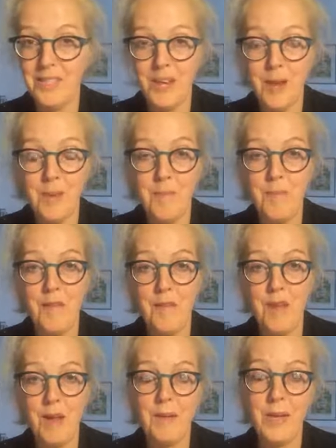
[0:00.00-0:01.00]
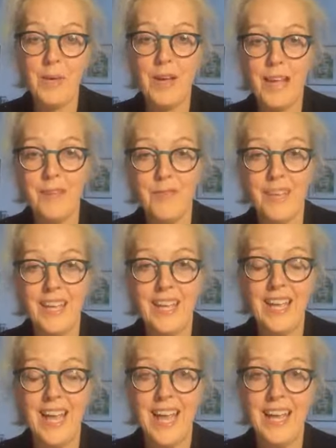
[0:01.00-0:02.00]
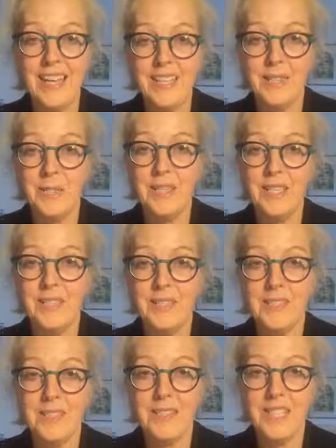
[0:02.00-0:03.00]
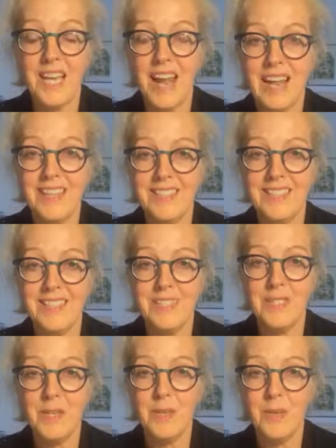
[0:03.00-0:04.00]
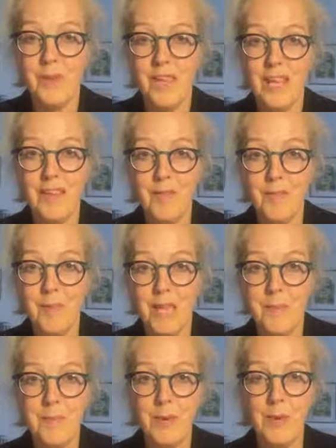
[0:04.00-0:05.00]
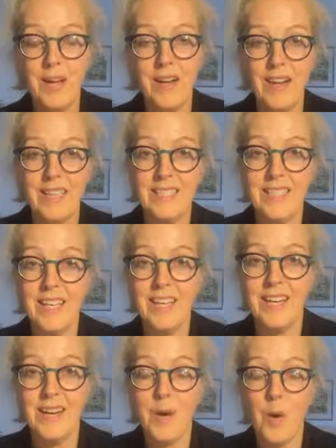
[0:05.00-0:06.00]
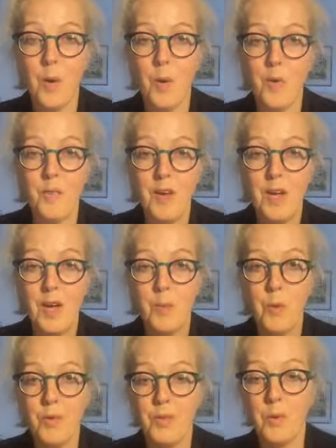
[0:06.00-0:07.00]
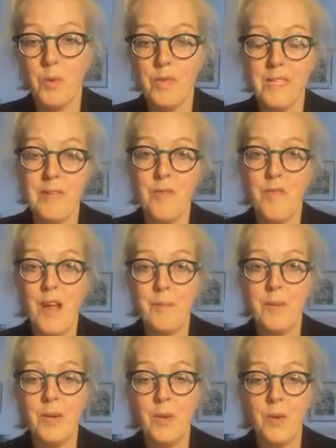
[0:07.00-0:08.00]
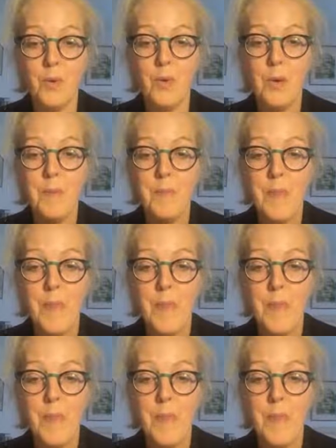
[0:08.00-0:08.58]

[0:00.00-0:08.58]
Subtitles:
know, I'm from Family Law Cafe, and I do these chats to give people an idea of what the law is in family law.